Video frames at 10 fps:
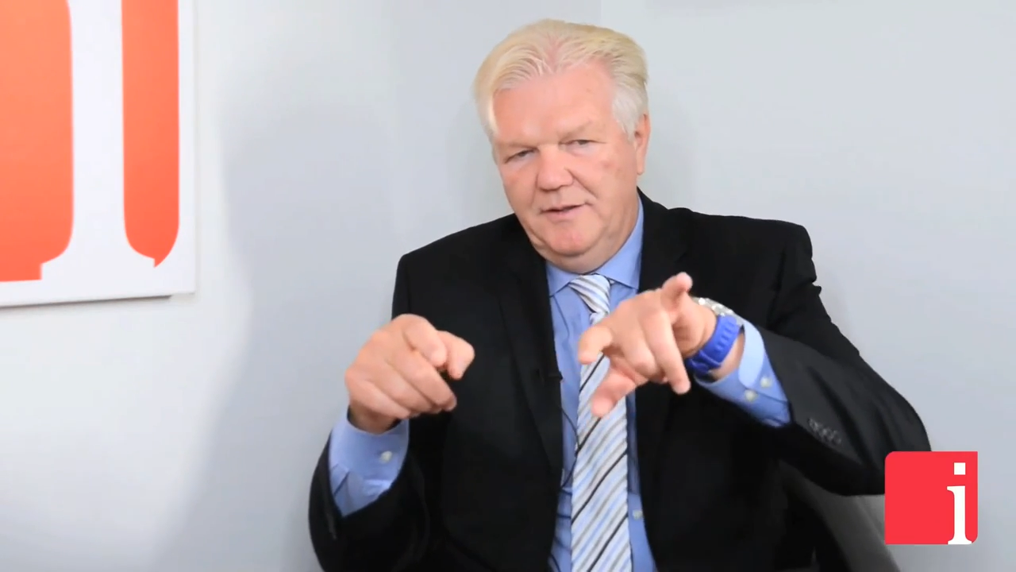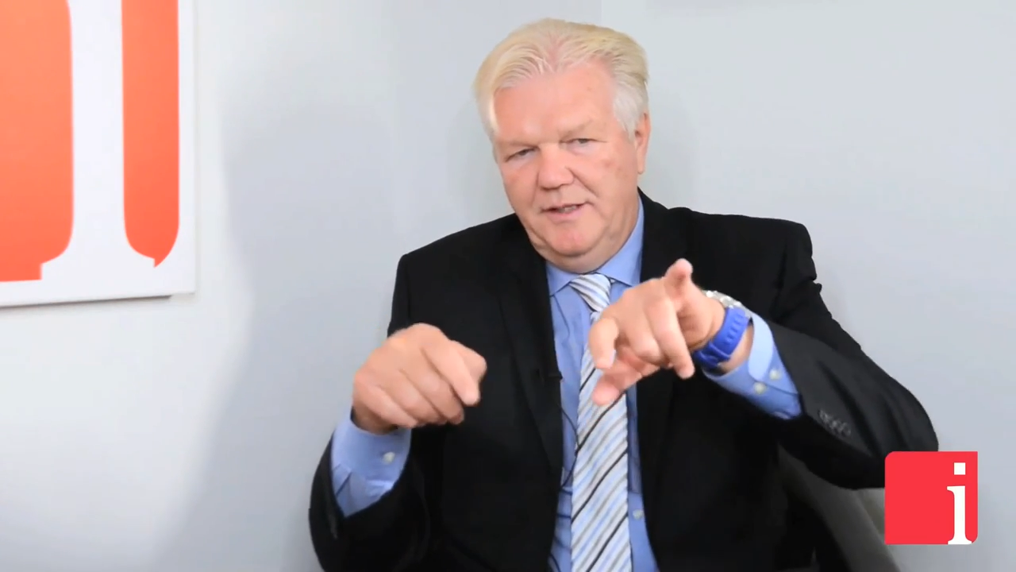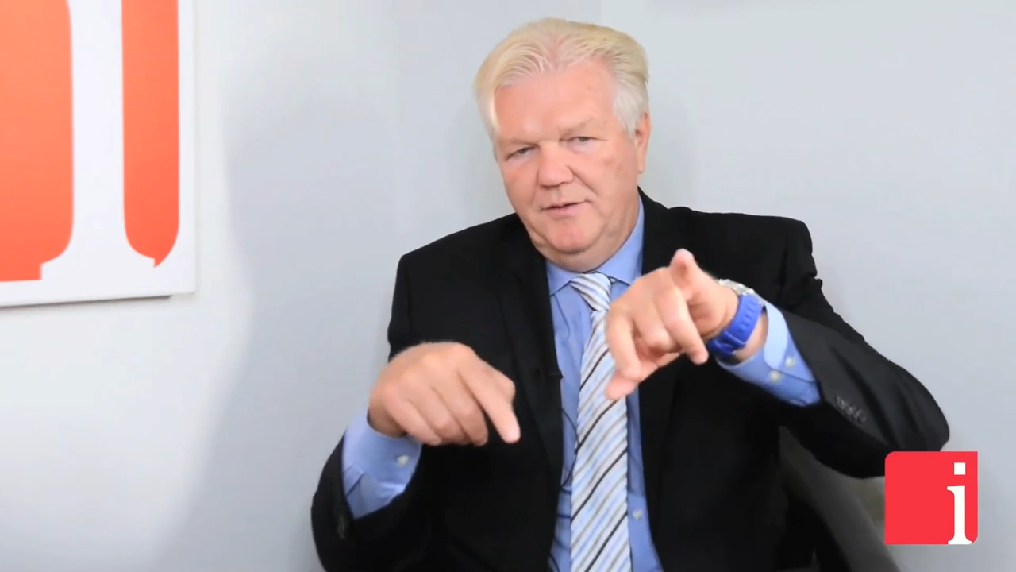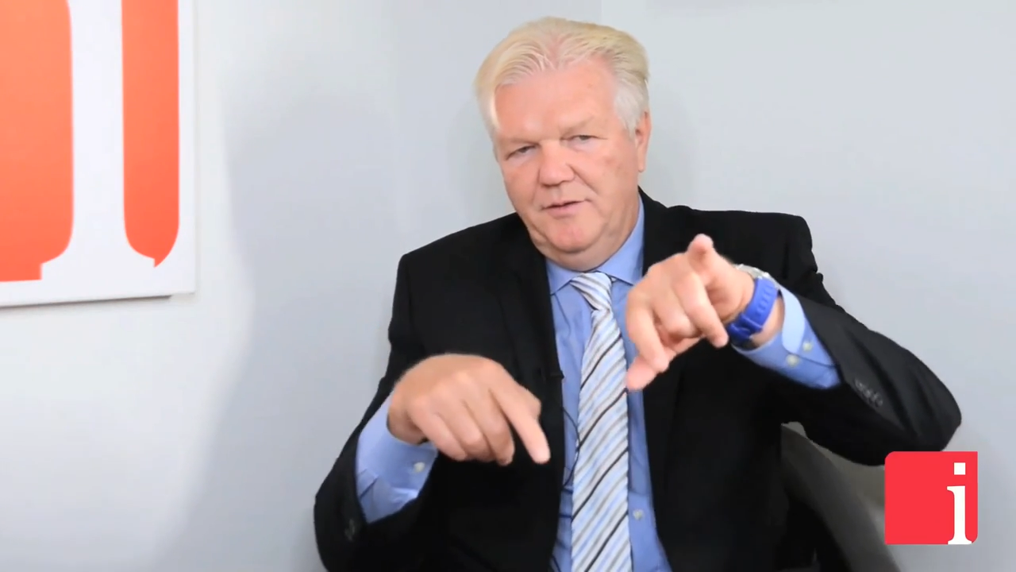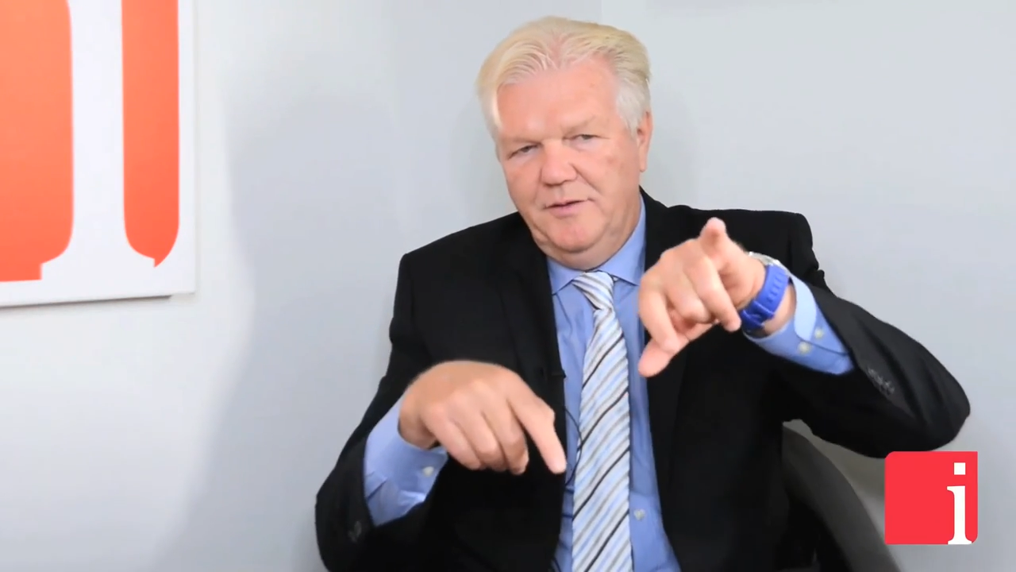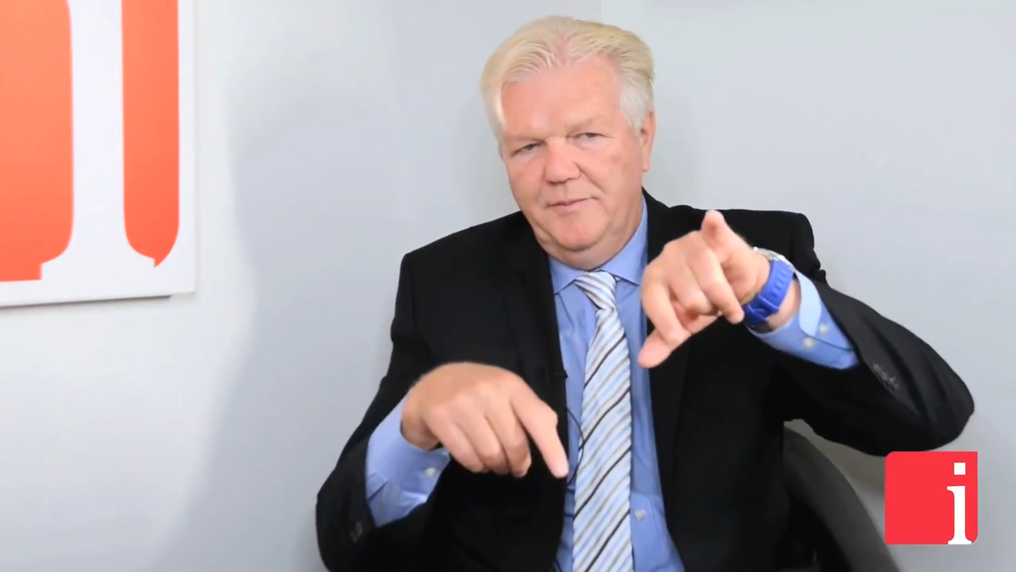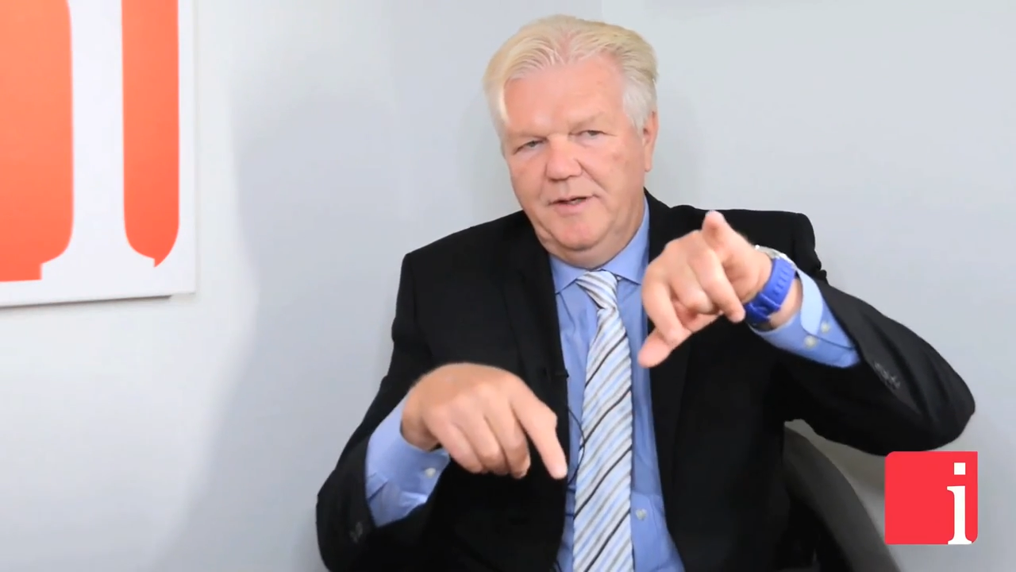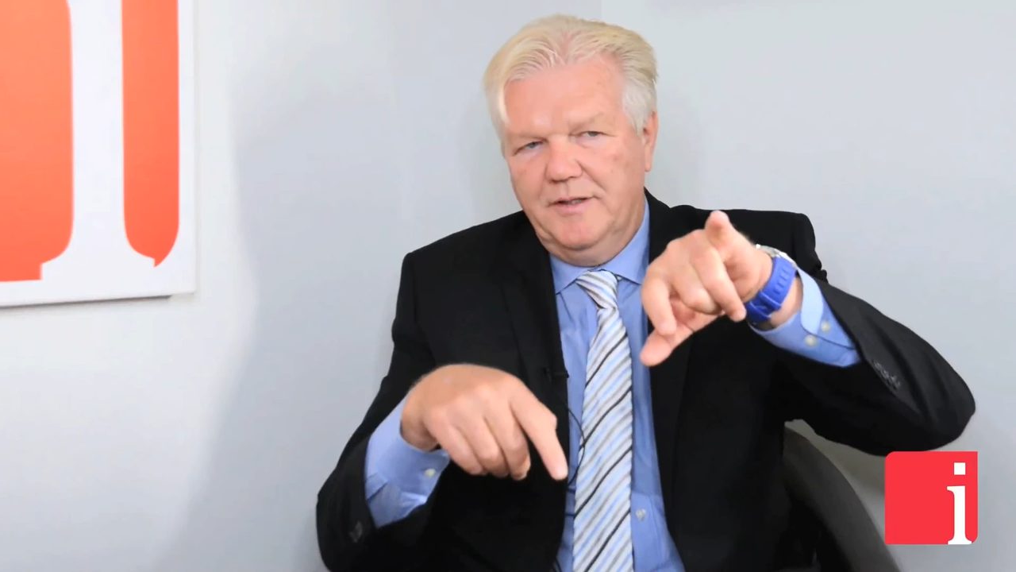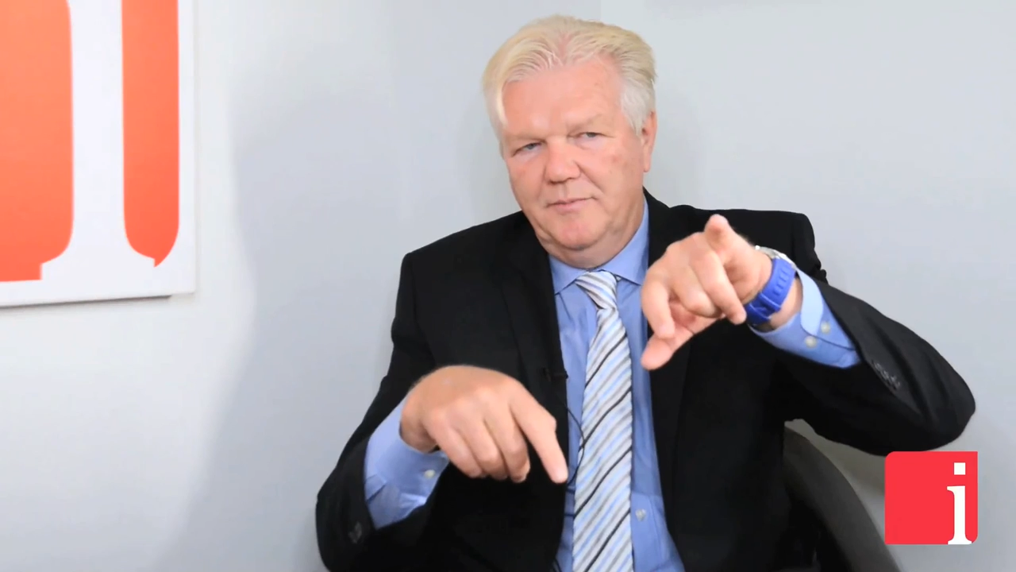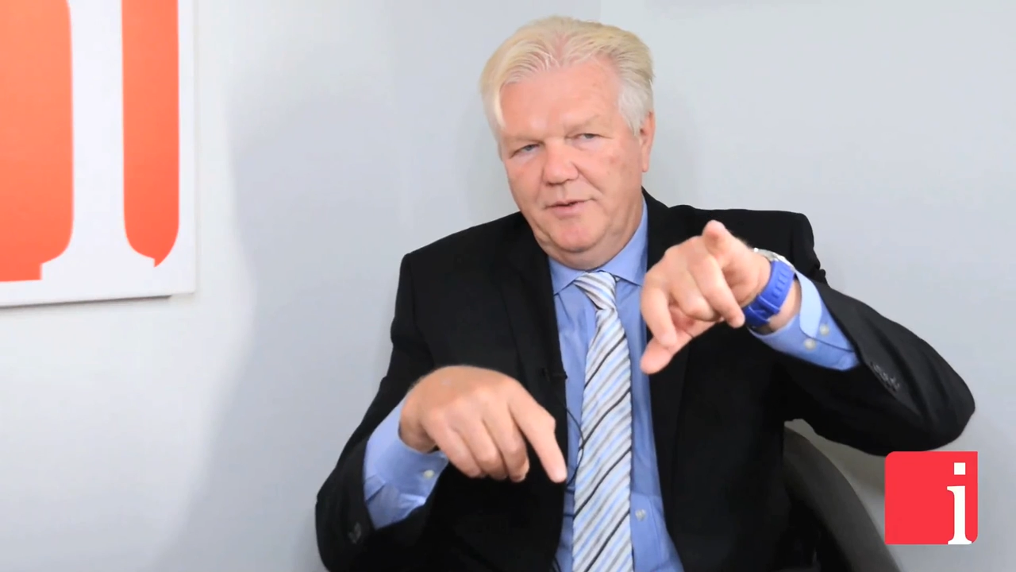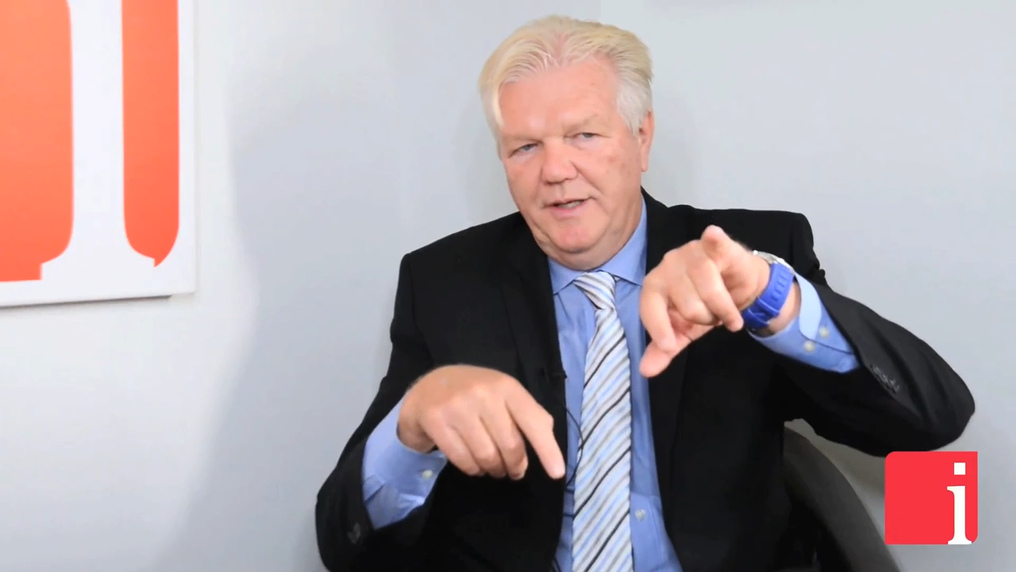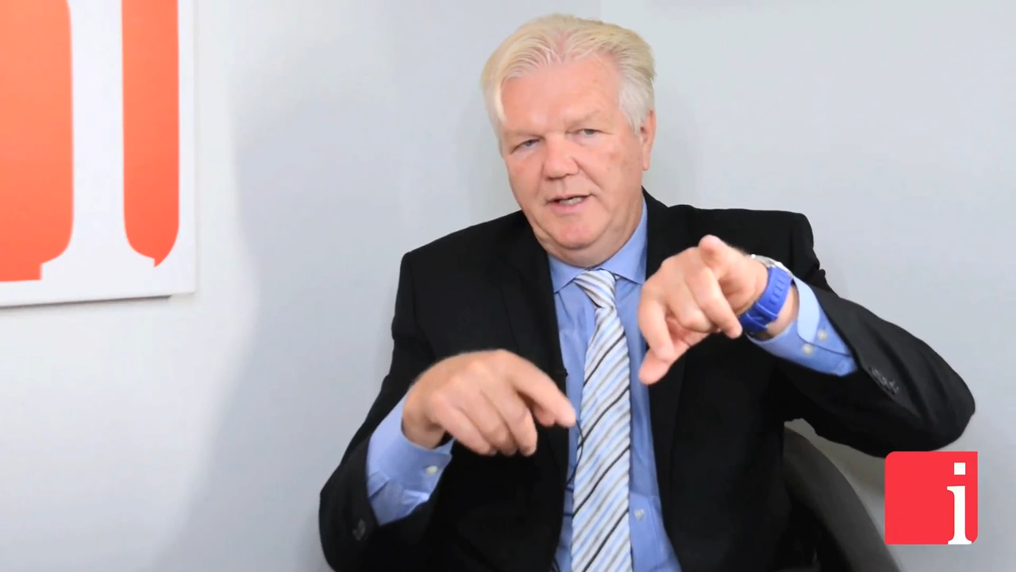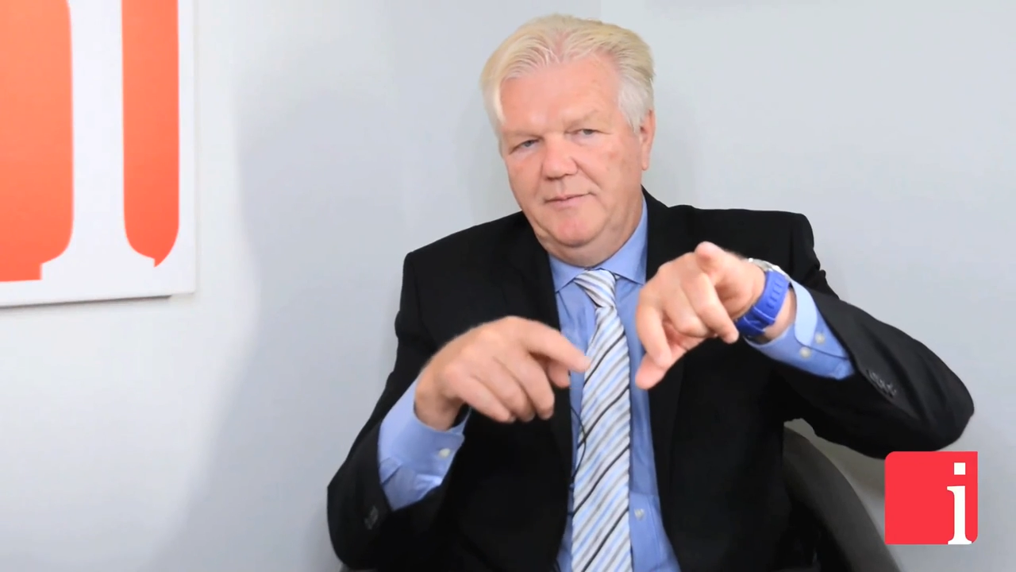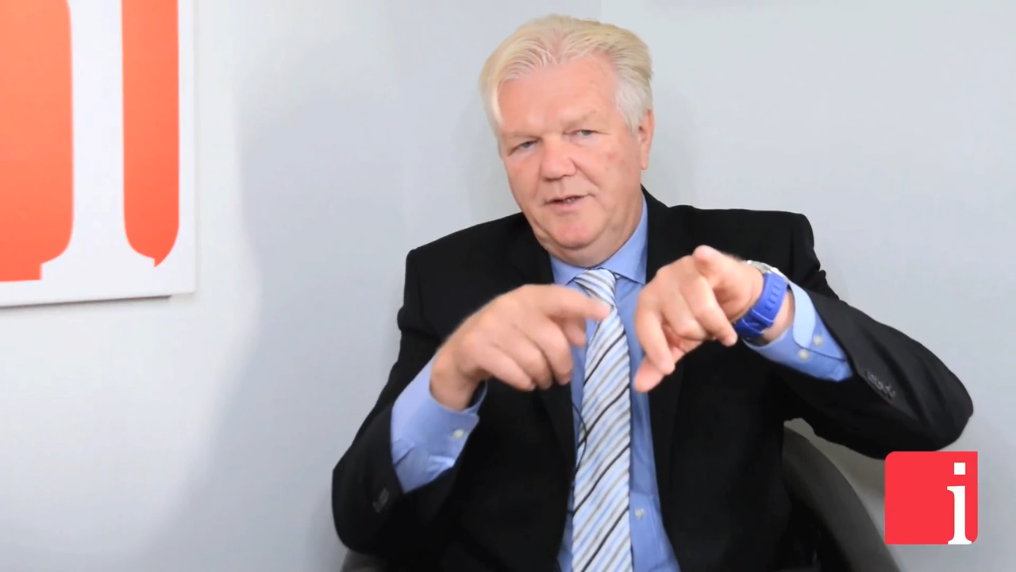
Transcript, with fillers: then North American Palladium,